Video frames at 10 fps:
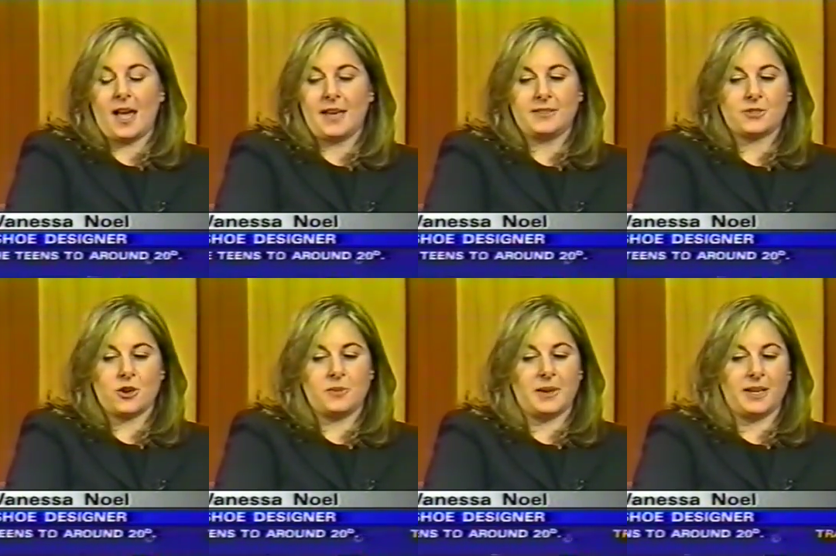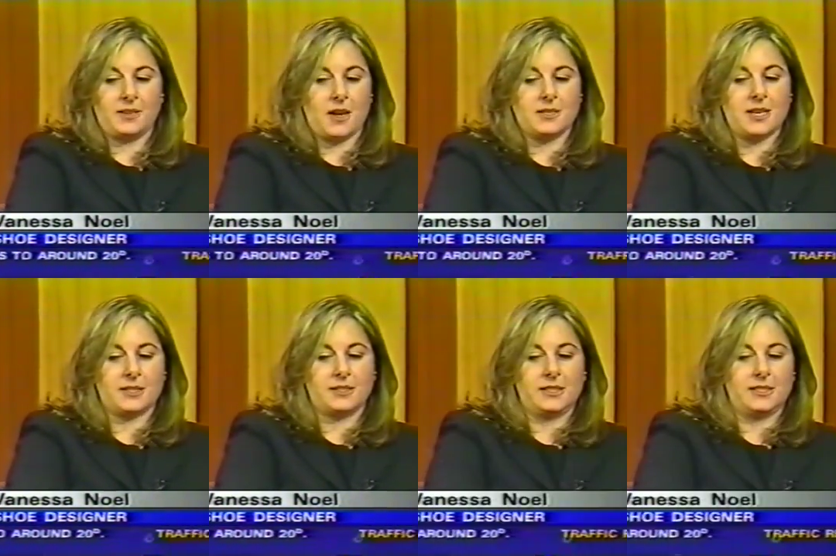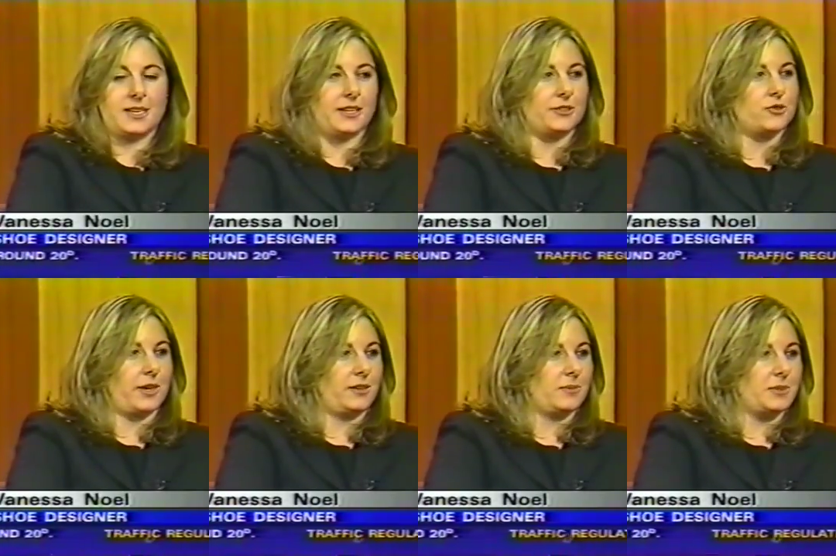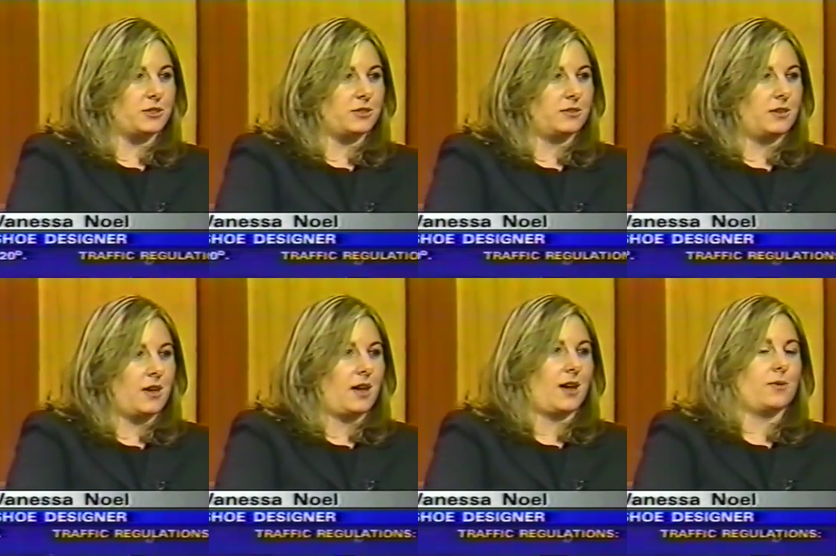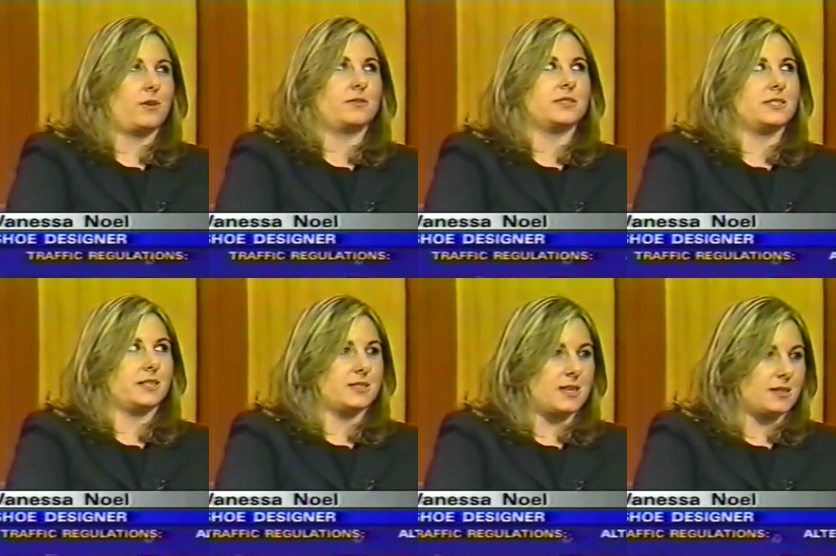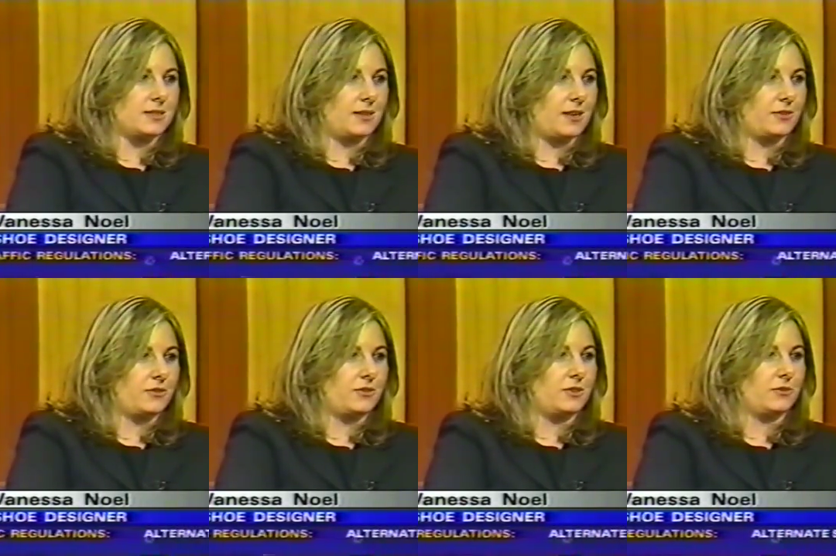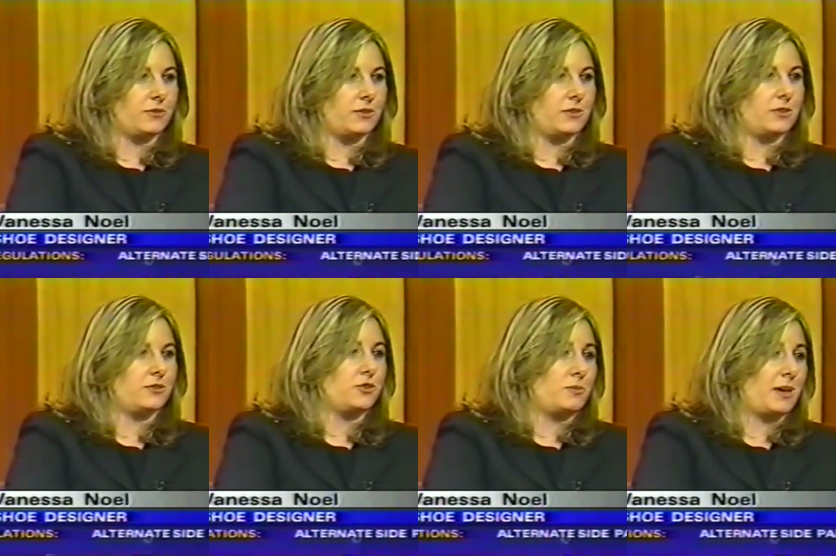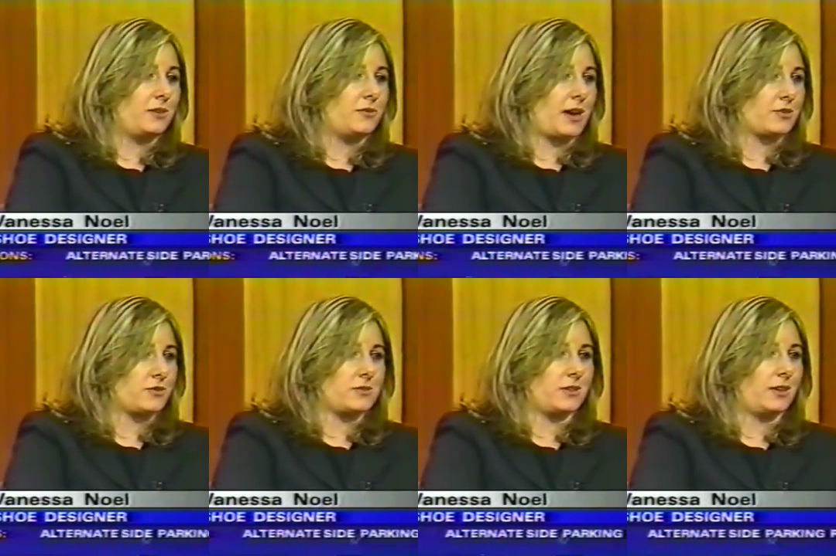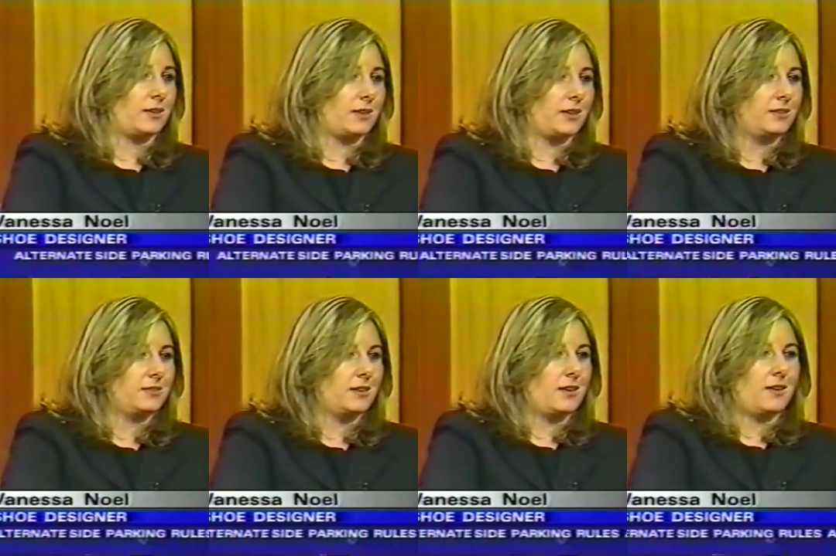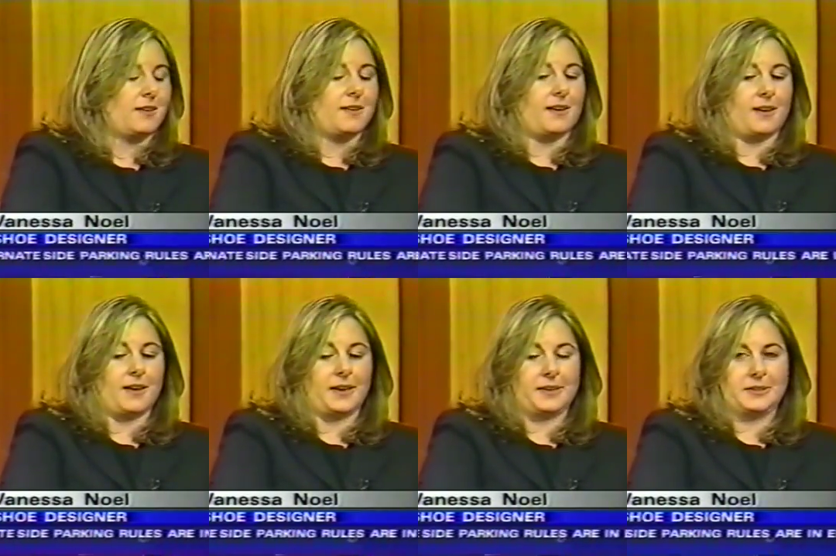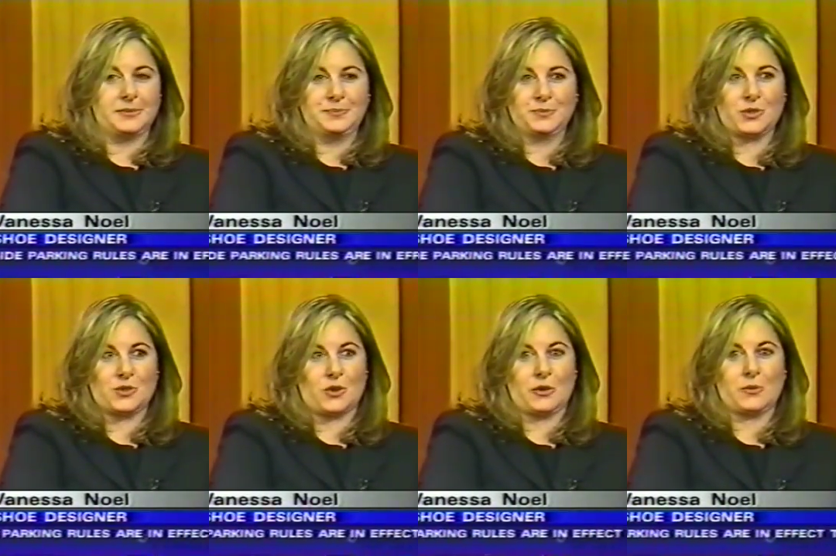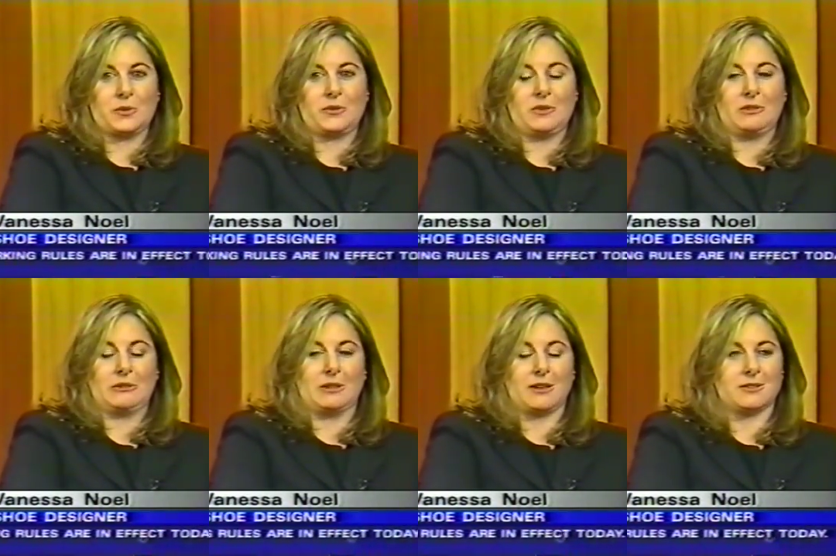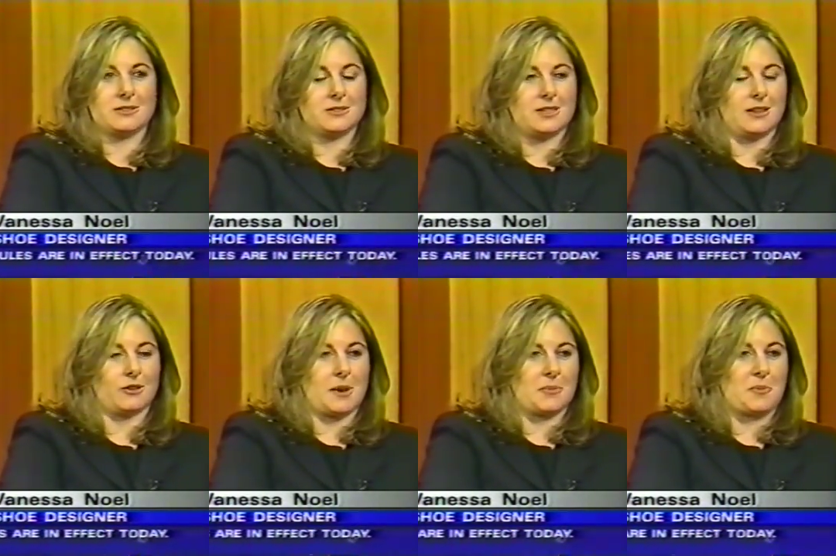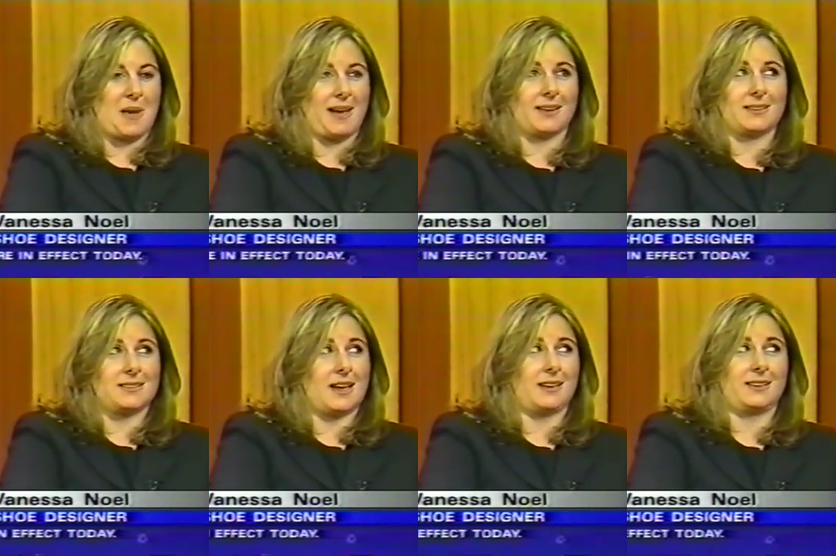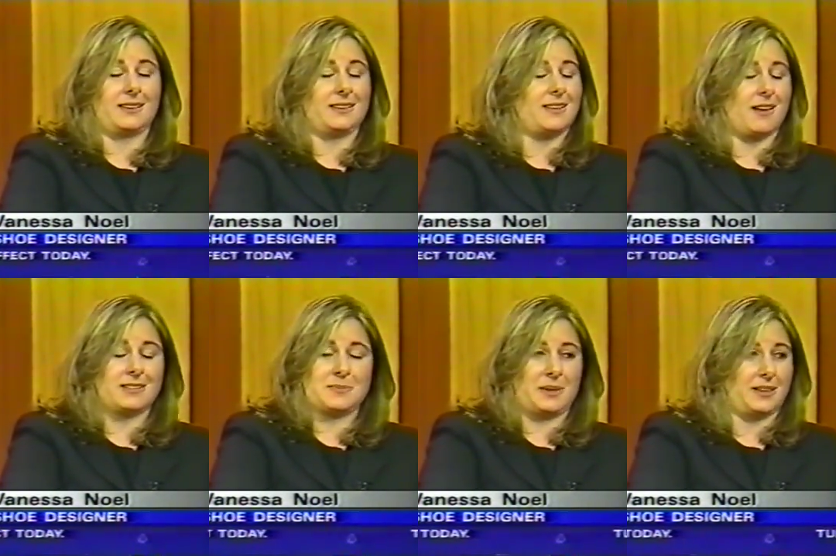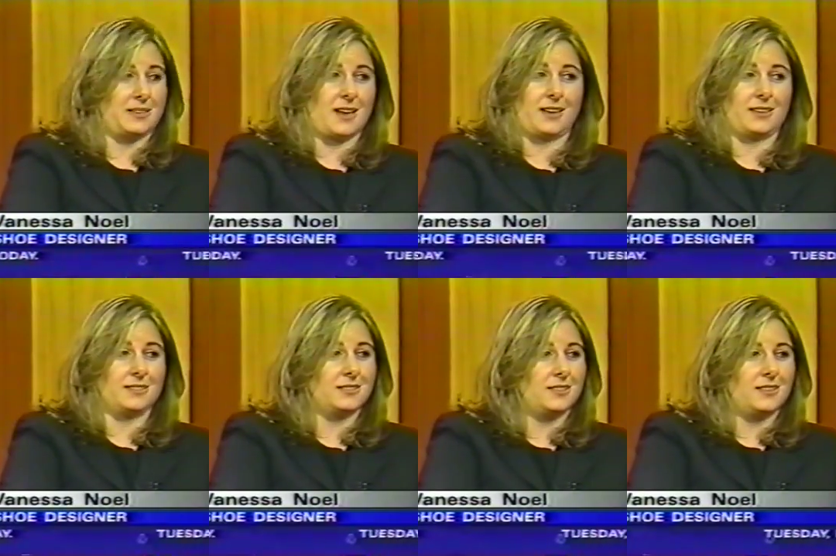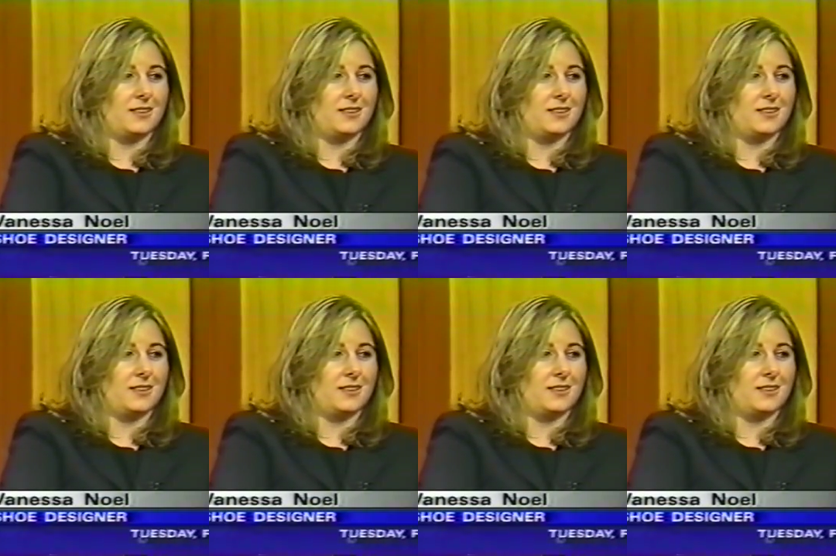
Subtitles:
I started by contacting the Italian Trade Commission. I wrote over 6,000 letters to different shoe manufacturers in Italy. I started receiving letters and telegrams back in Italian. I did not speak Italian.